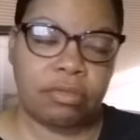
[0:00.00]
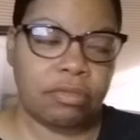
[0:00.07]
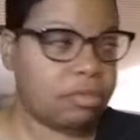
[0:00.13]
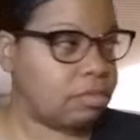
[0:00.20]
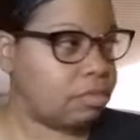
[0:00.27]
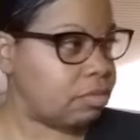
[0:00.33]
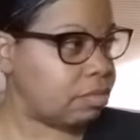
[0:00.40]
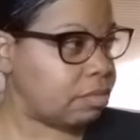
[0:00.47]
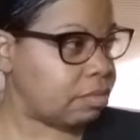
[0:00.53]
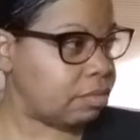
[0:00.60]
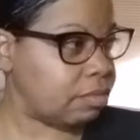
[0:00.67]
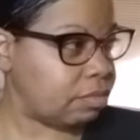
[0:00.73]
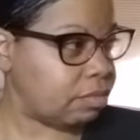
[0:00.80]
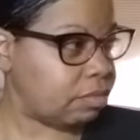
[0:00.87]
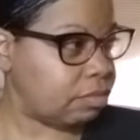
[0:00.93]

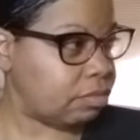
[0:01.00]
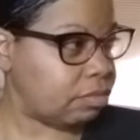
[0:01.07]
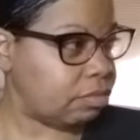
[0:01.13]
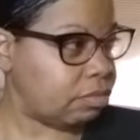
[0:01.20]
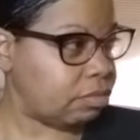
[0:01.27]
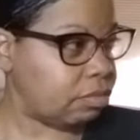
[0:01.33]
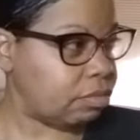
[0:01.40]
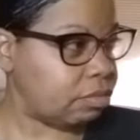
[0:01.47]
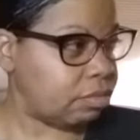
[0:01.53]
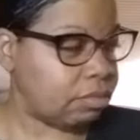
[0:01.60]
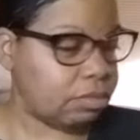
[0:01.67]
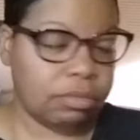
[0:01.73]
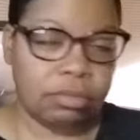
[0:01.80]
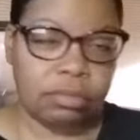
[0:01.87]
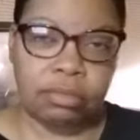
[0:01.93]

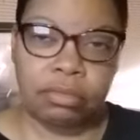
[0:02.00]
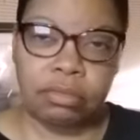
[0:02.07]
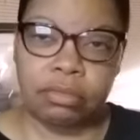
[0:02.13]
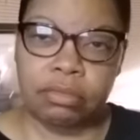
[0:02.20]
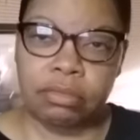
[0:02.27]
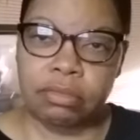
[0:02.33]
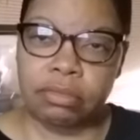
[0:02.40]
(silence)